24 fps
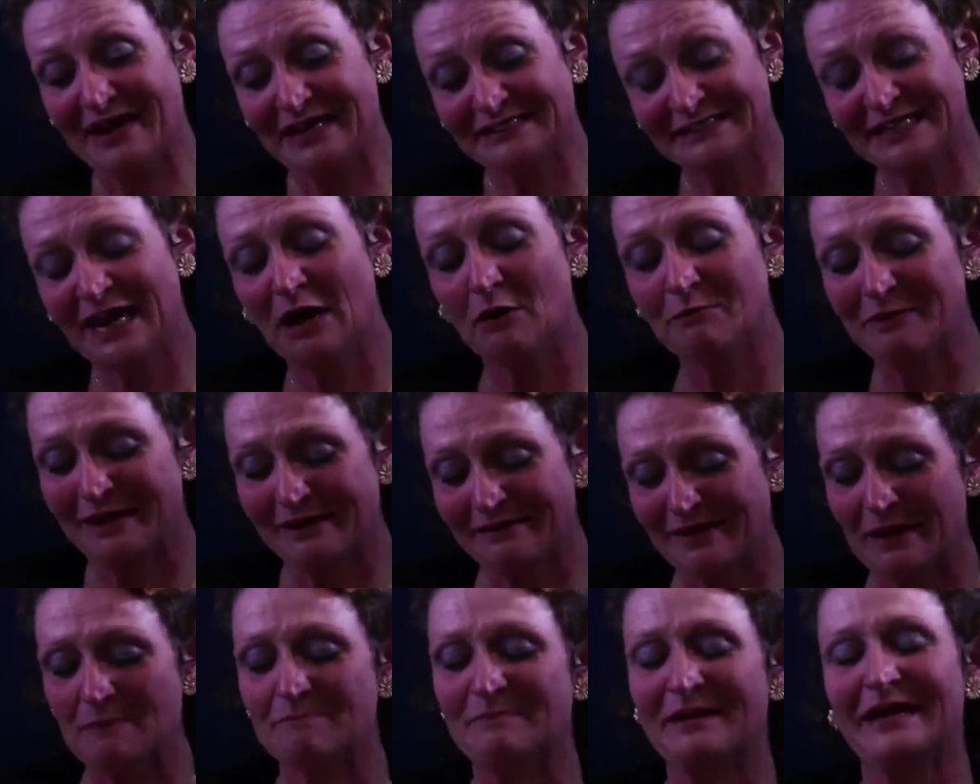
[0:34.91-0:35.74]
they tell me
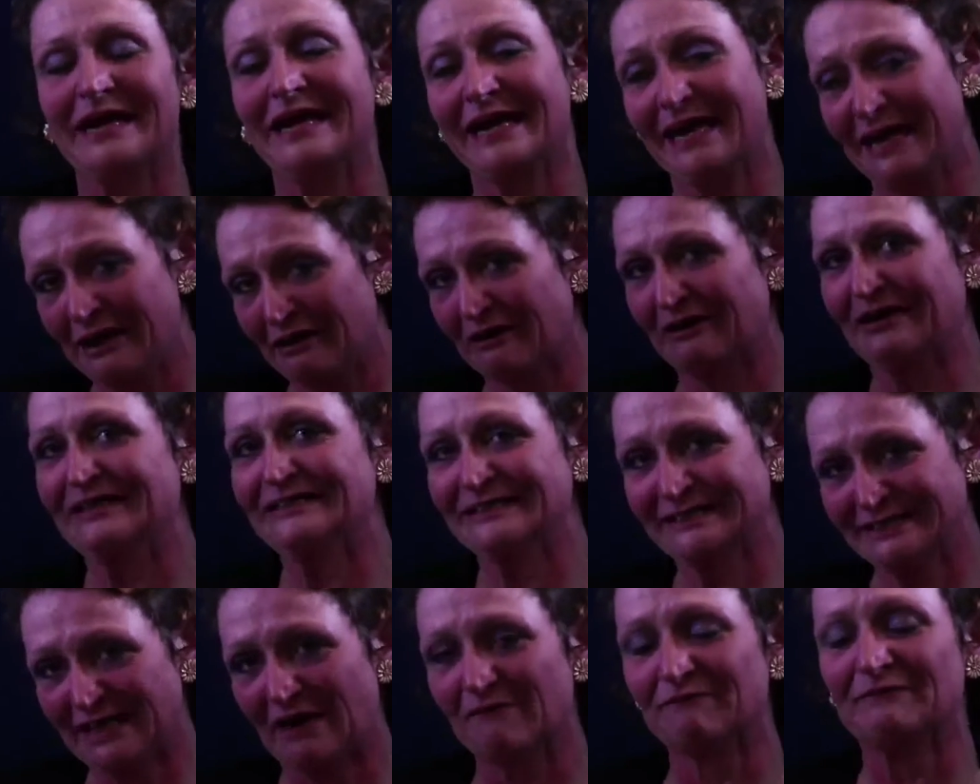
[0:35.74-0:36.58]
that being here
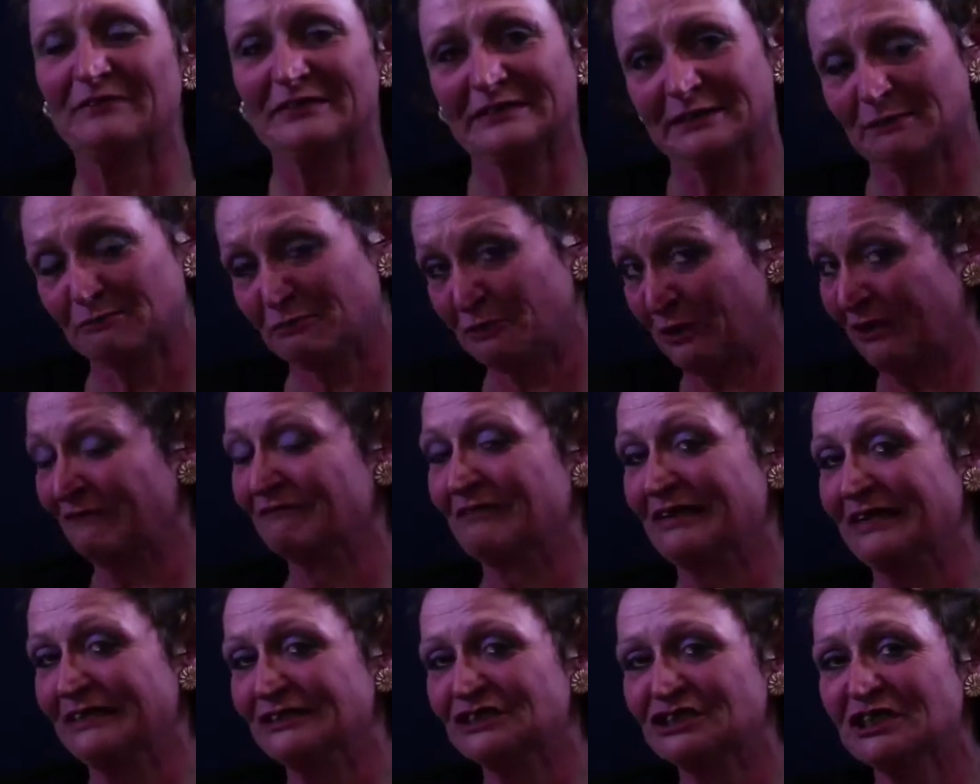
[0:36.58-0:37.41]
itself is a
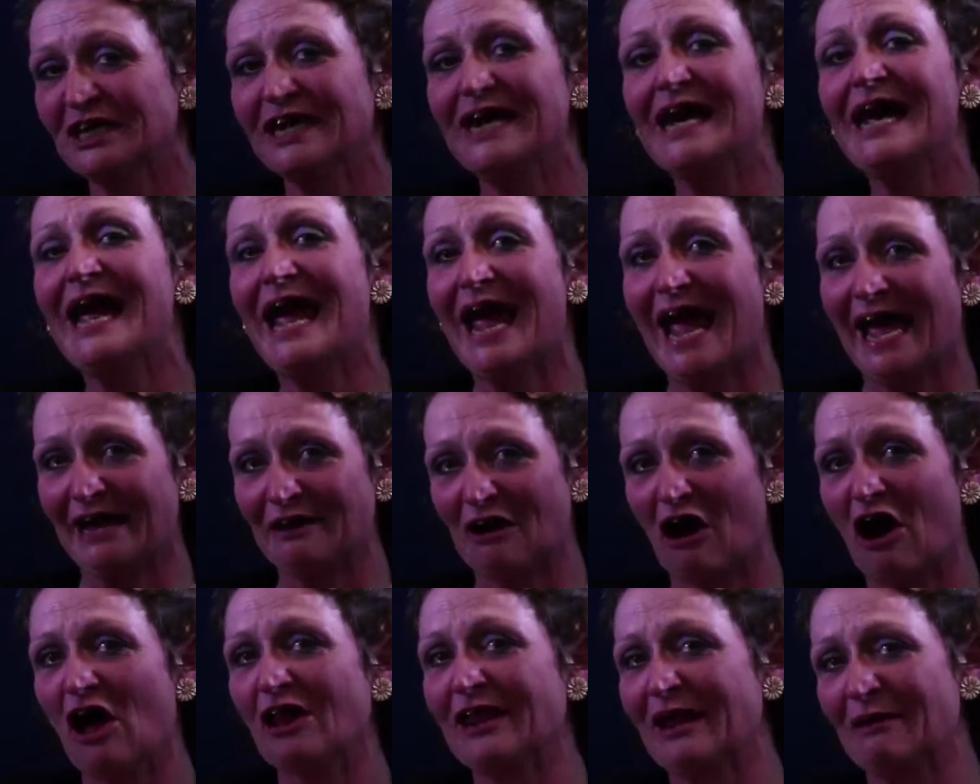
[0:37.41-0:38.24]
privilege, and
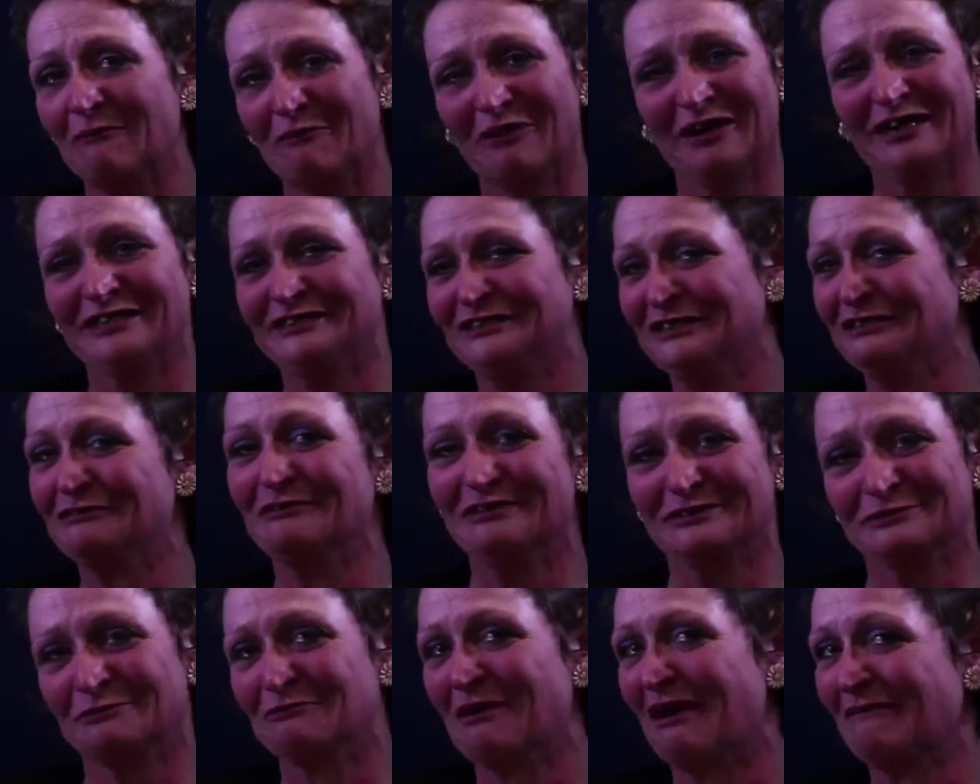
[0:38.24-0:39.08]
all I want to do
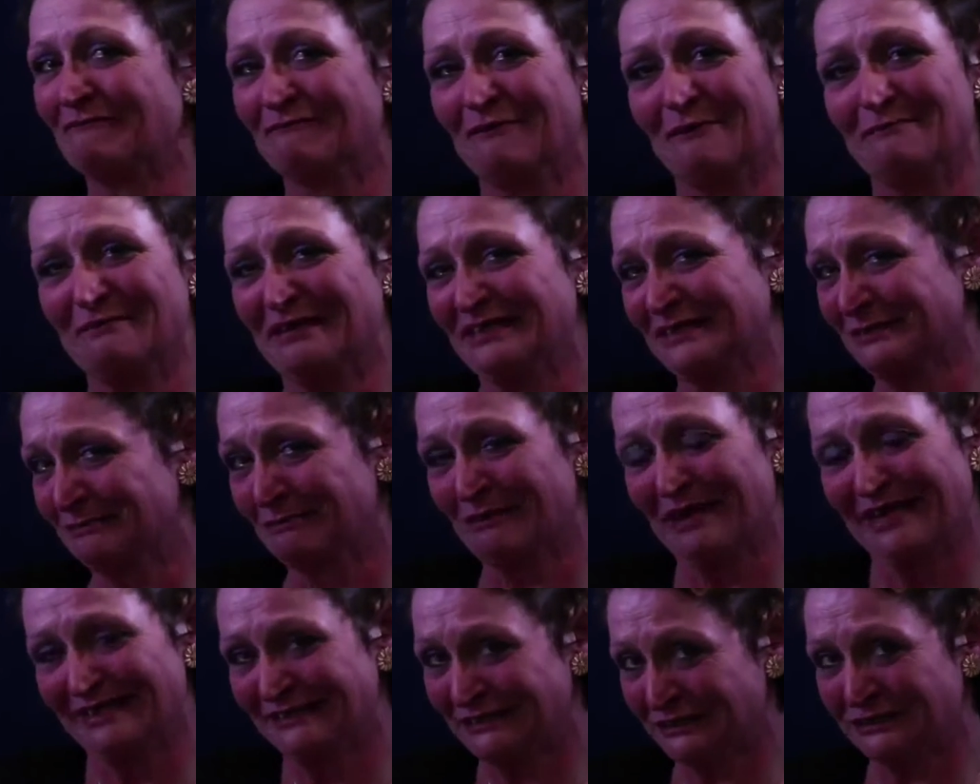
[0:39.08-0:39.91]
is run from this
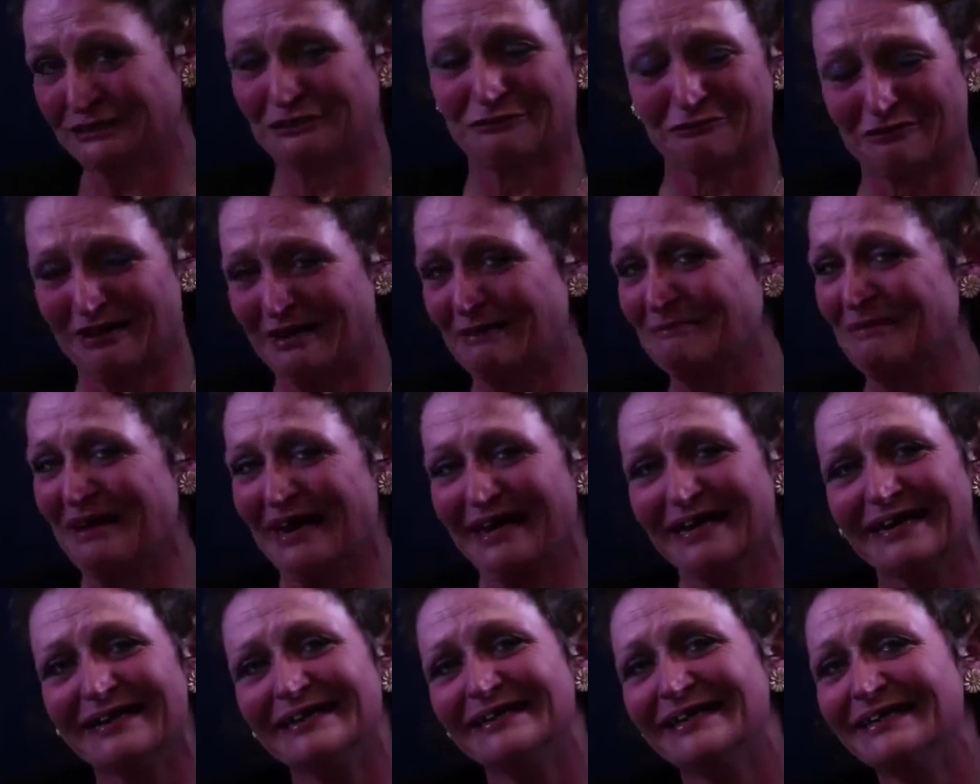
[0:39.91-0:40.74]
place
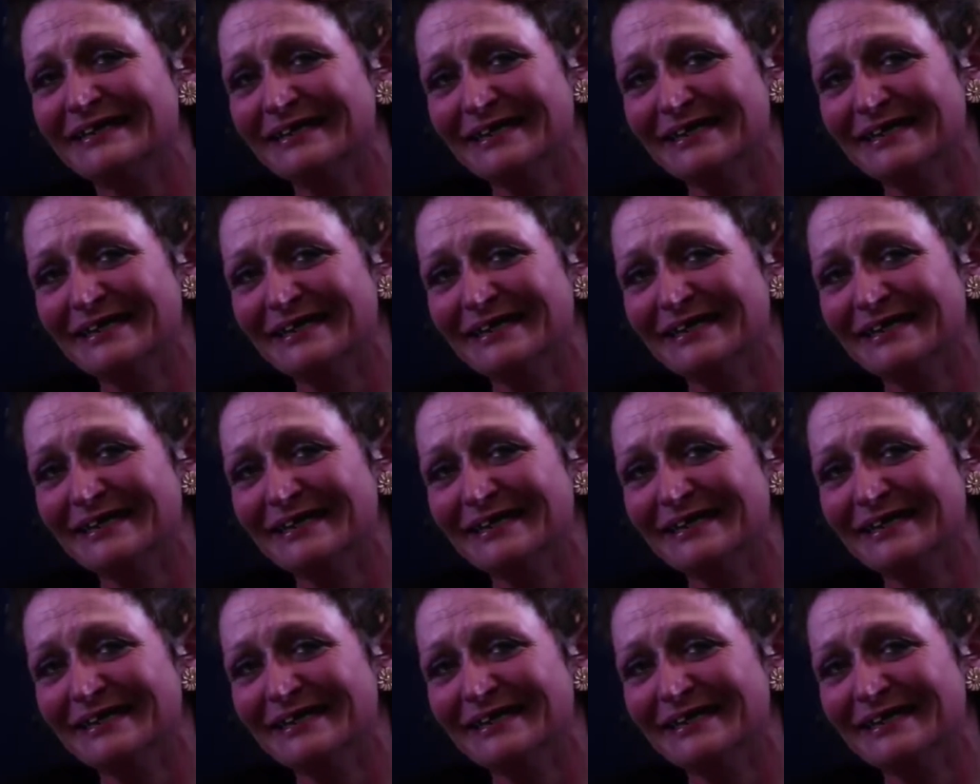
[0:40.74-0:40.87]
screaming.